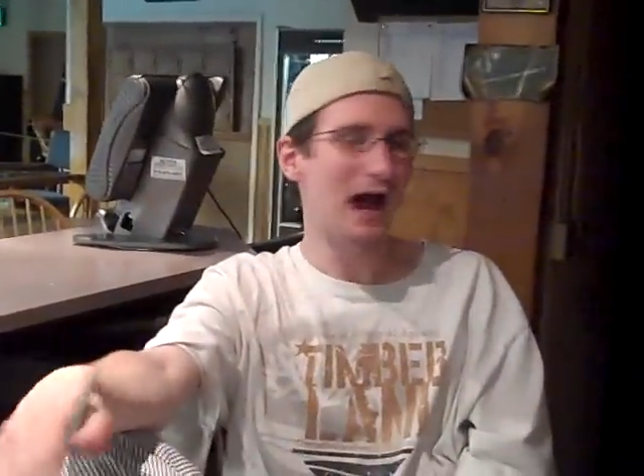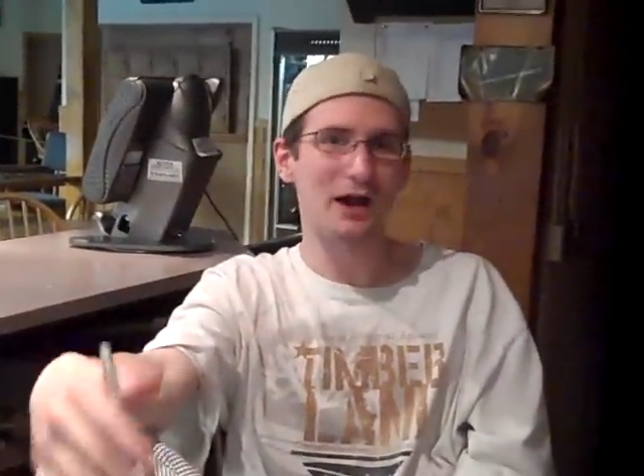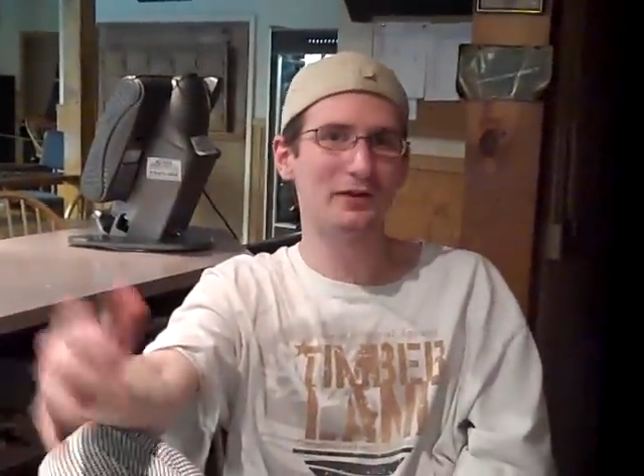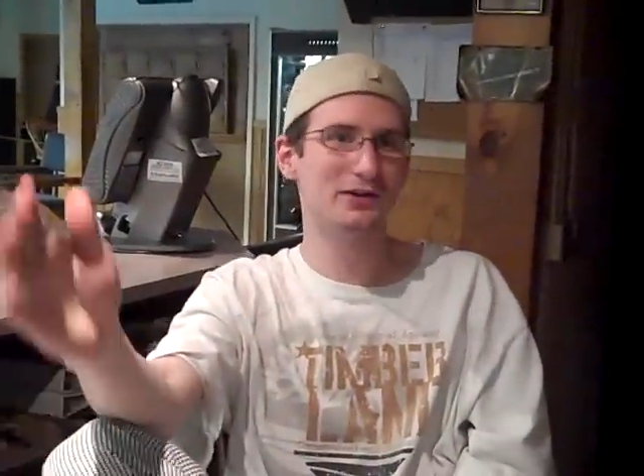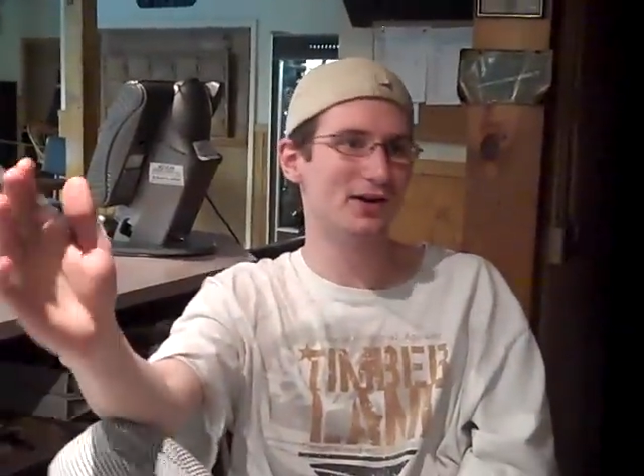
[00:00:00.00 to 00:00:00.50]

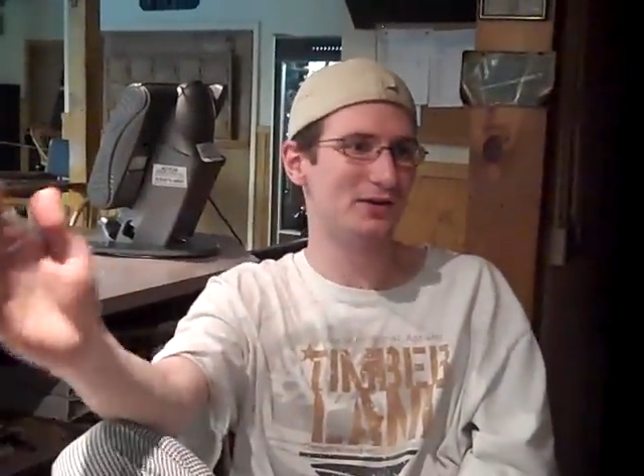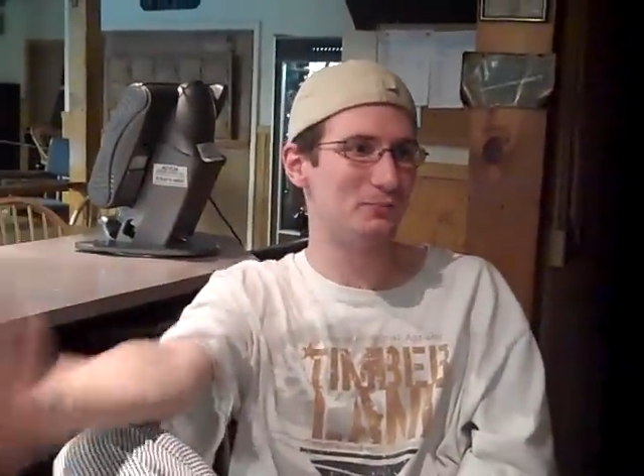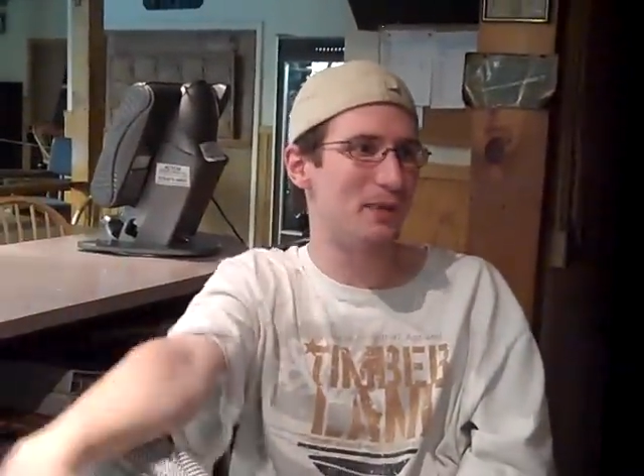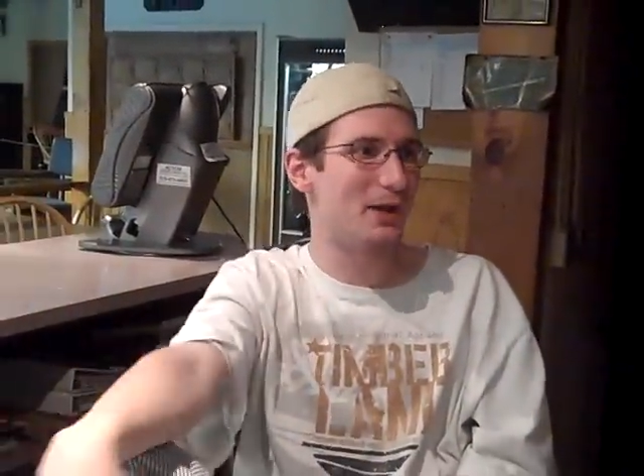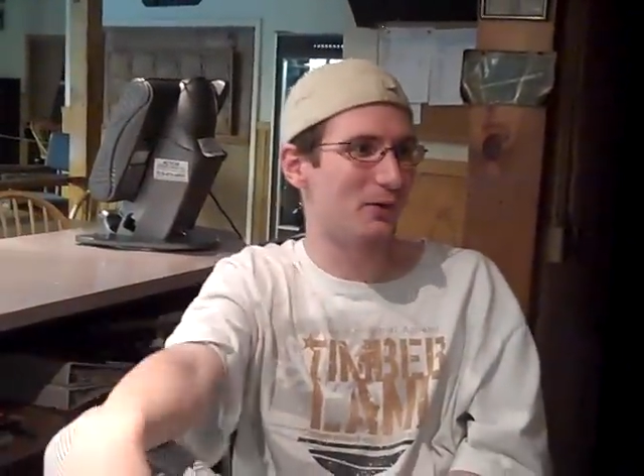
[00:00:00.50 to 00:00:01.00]
I don't think John's
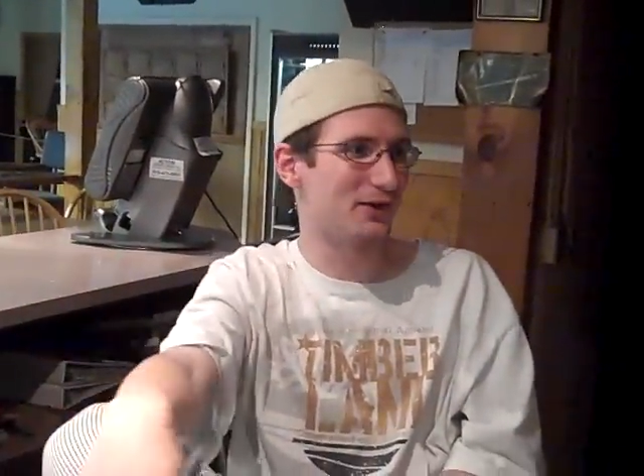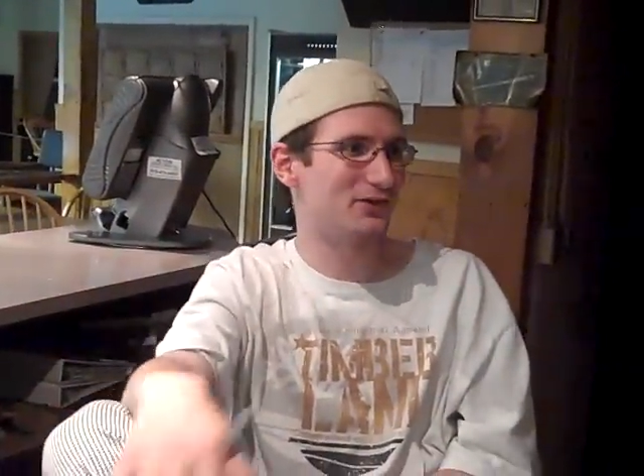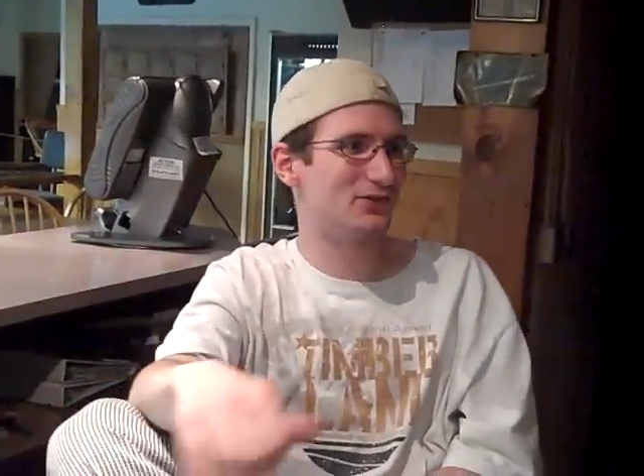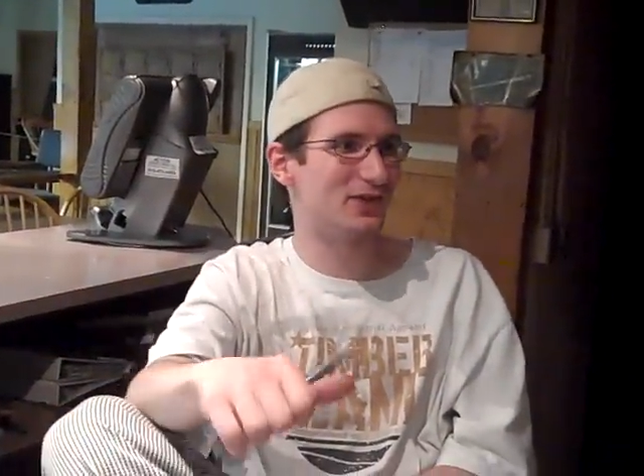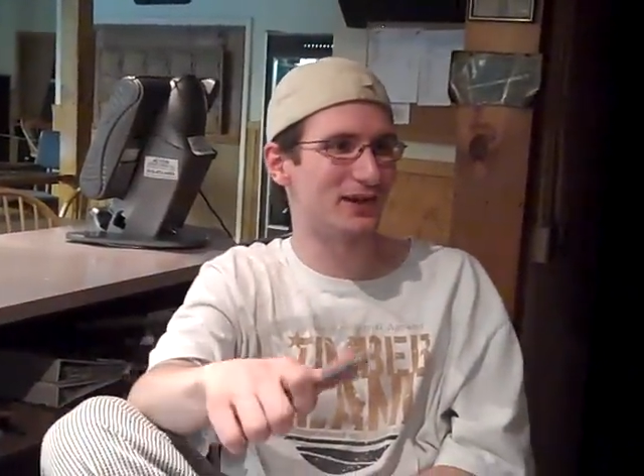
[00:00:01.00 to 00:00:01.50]
bet on it
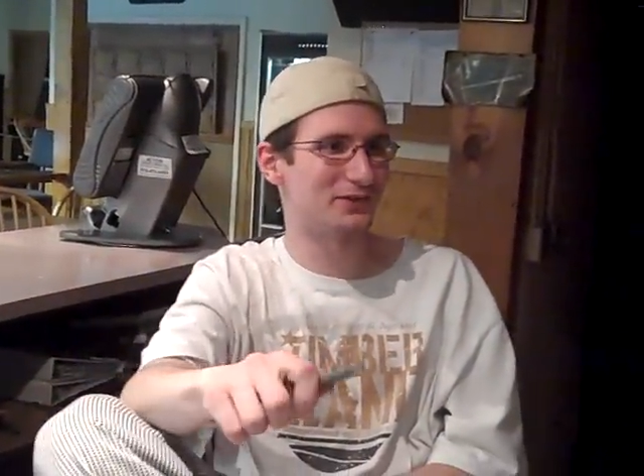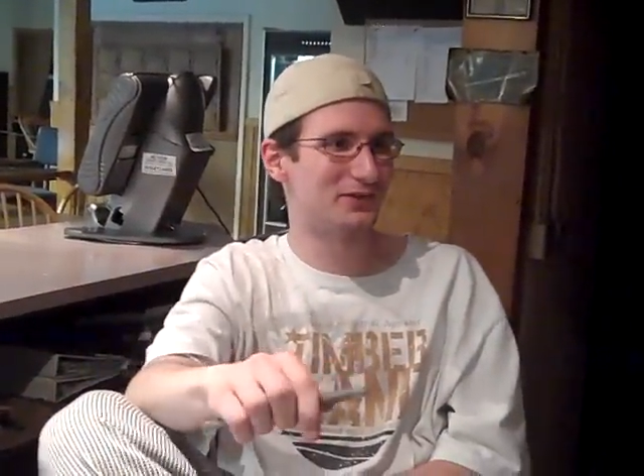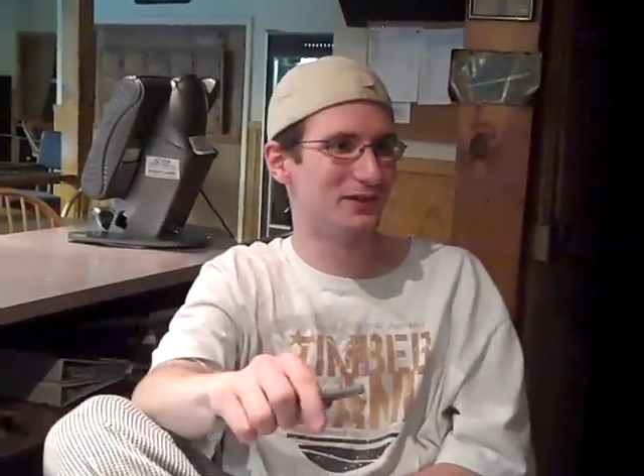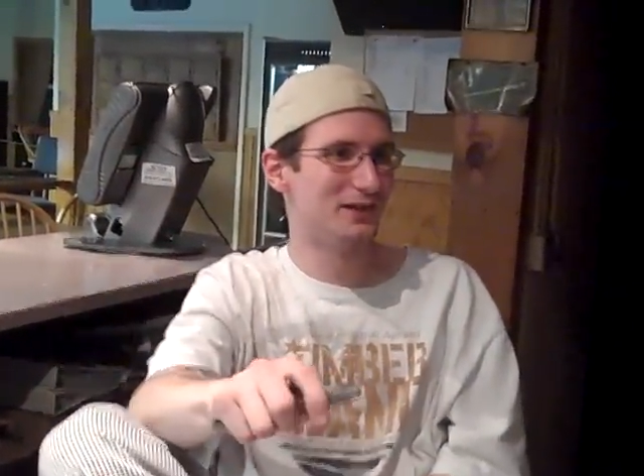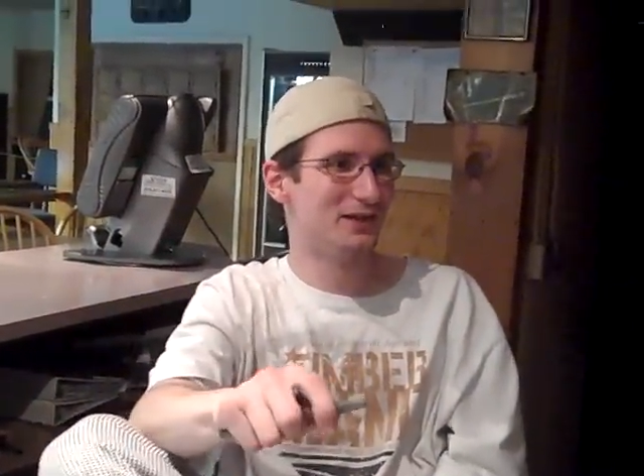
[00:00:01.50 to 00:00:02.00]
since.